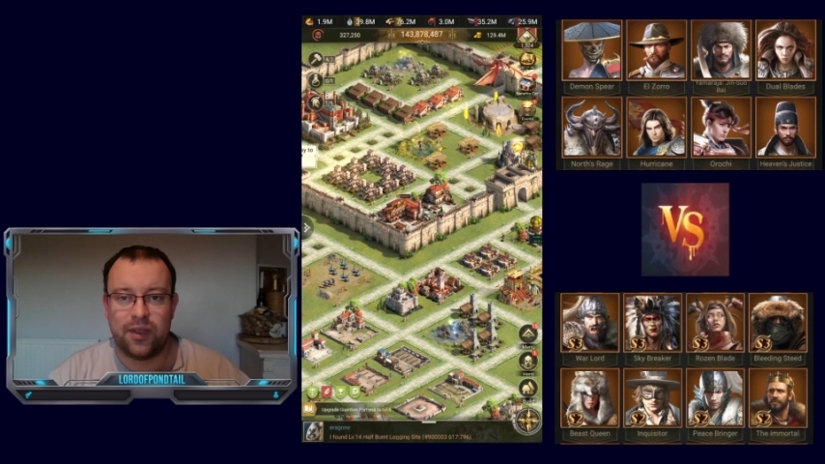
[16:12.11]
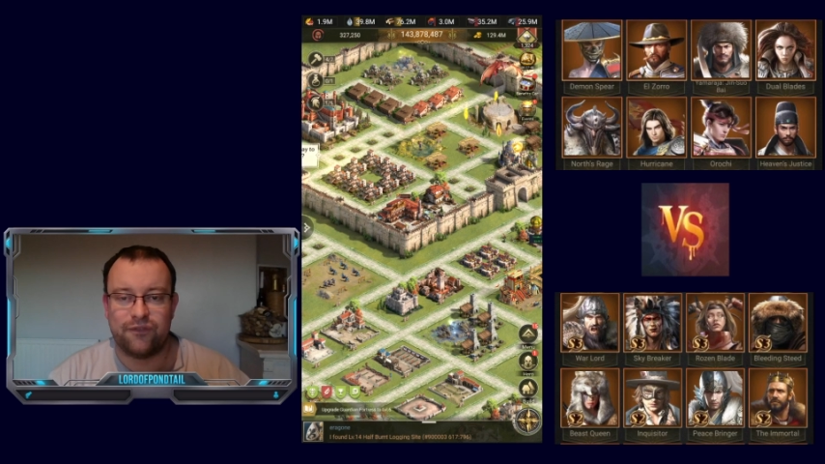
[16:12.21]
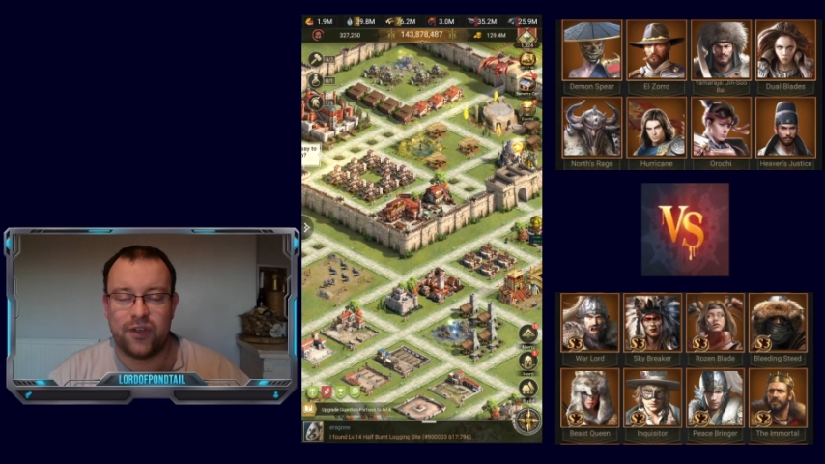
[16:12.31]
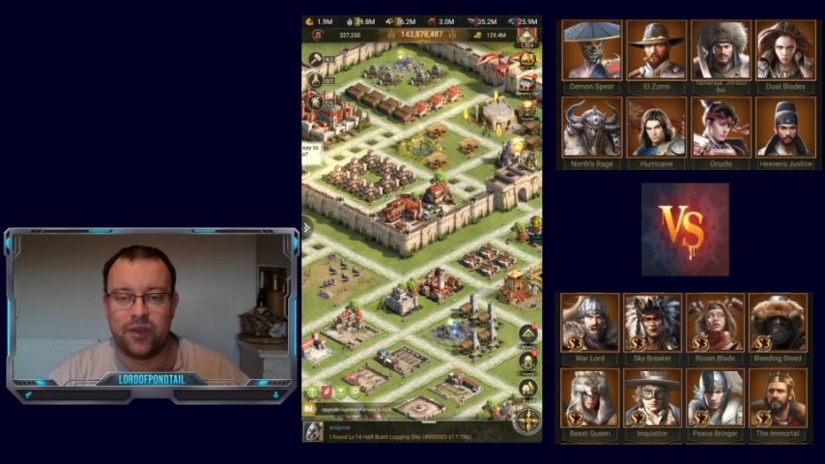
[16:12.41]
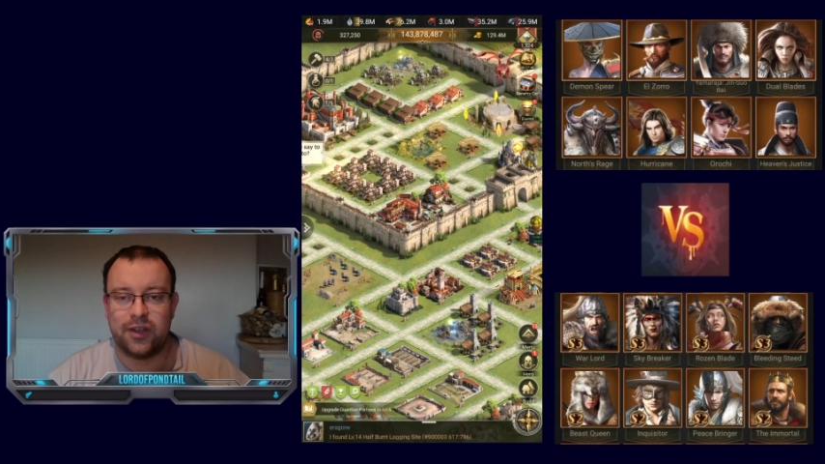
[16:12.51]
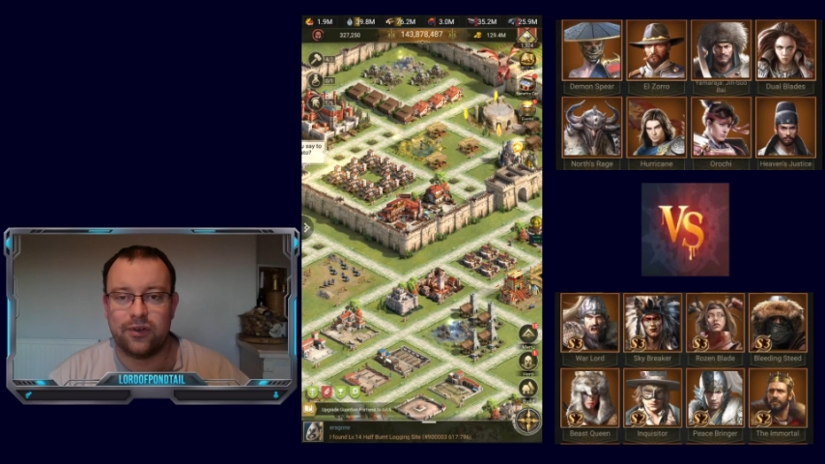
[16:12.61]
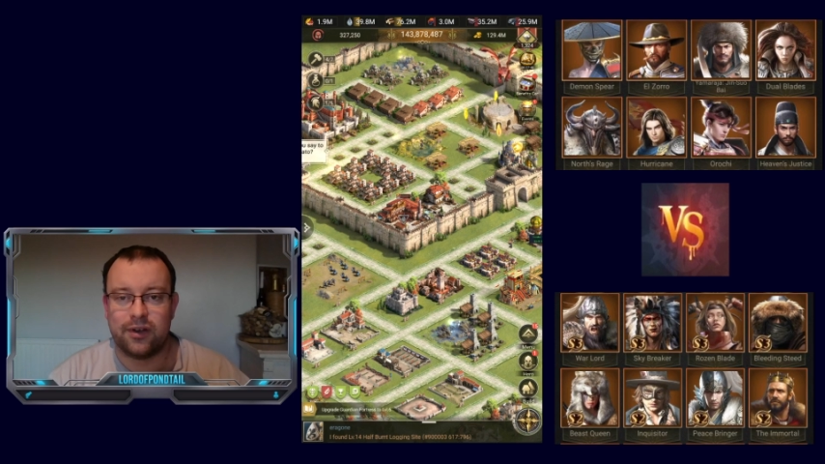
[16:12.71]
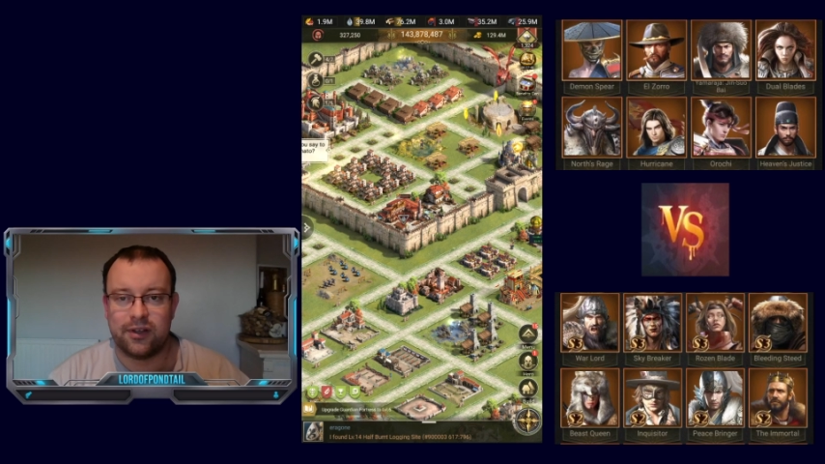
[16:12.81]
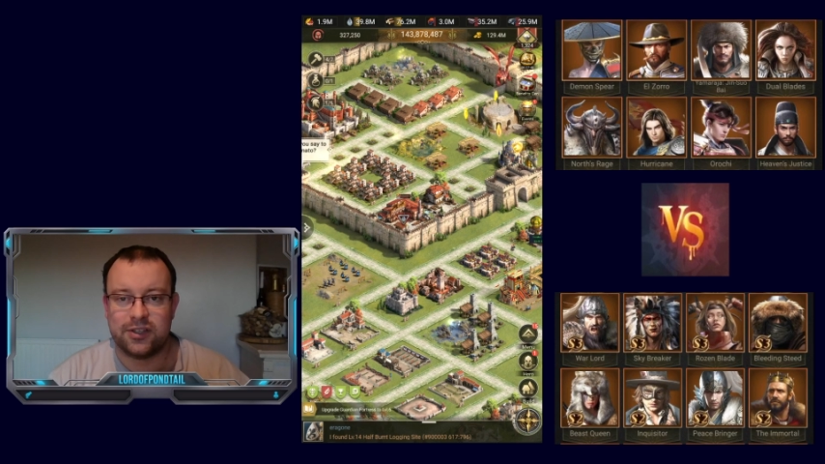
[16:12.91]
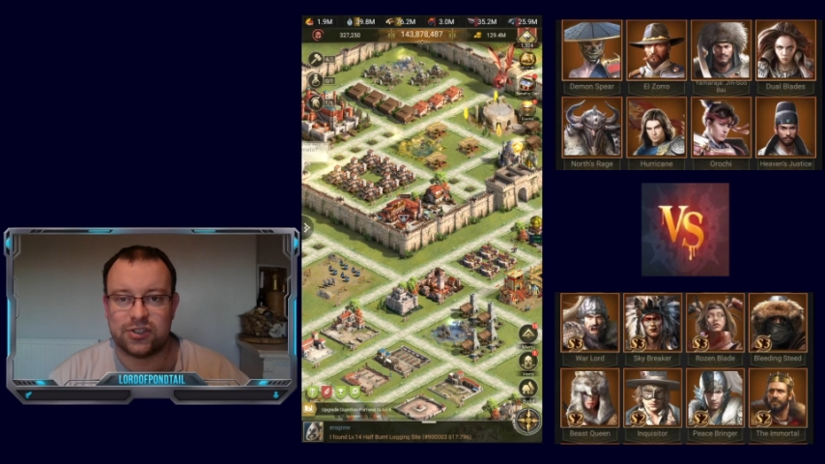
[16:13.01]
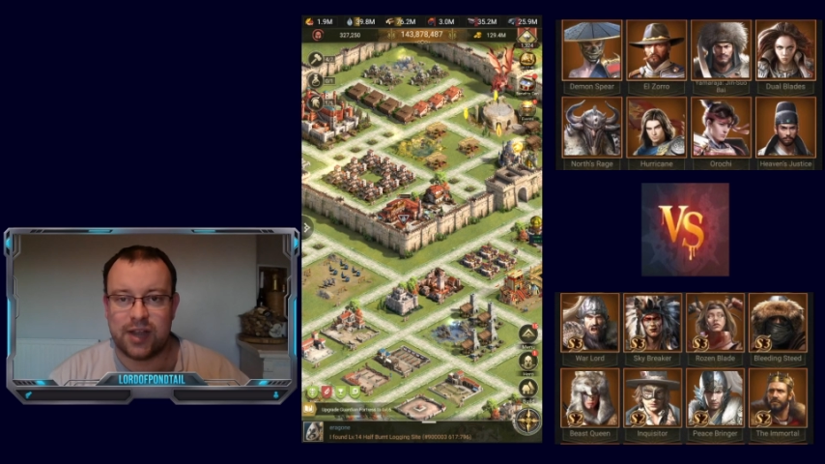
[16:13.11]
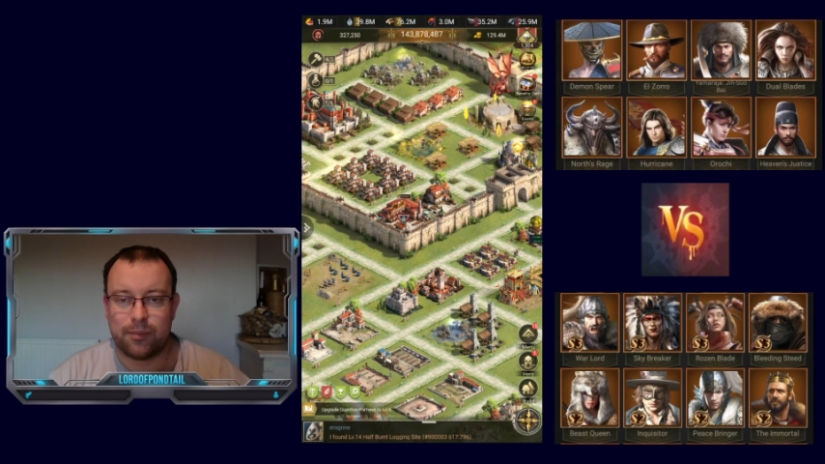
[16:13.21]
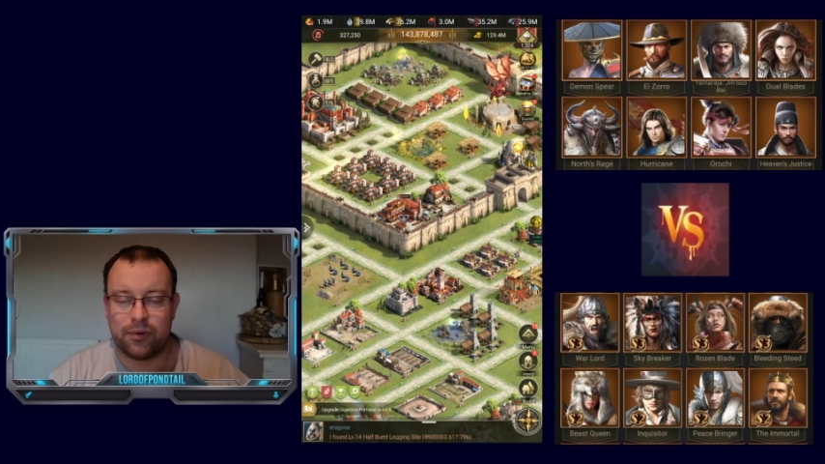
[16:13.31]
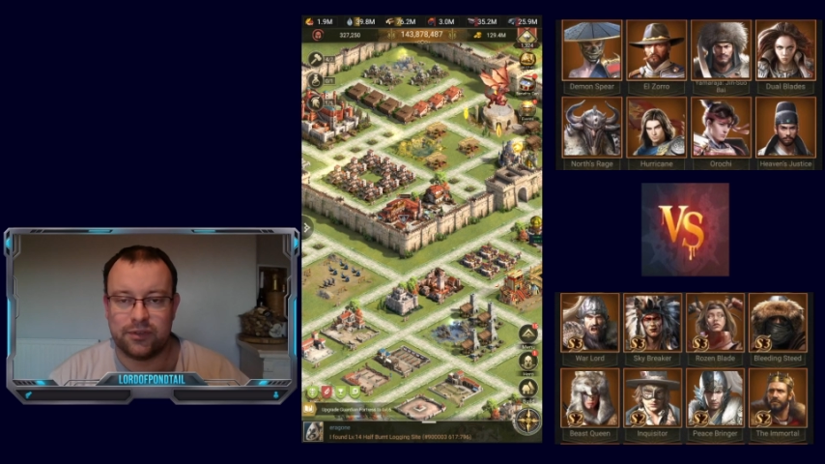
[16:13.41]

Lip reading: info in your alliance chat,